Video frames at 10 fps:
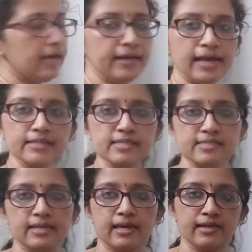are
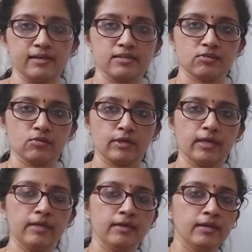adjacent angles.
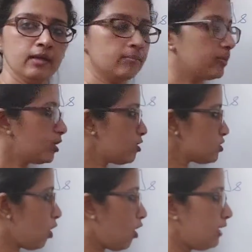Okay?
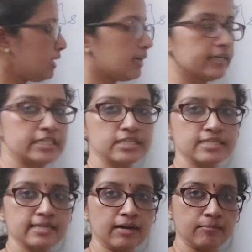Because all the
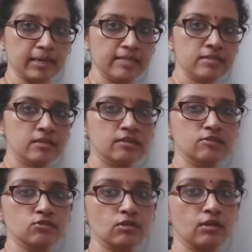conditions are met.
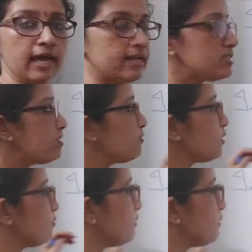So, the answer for the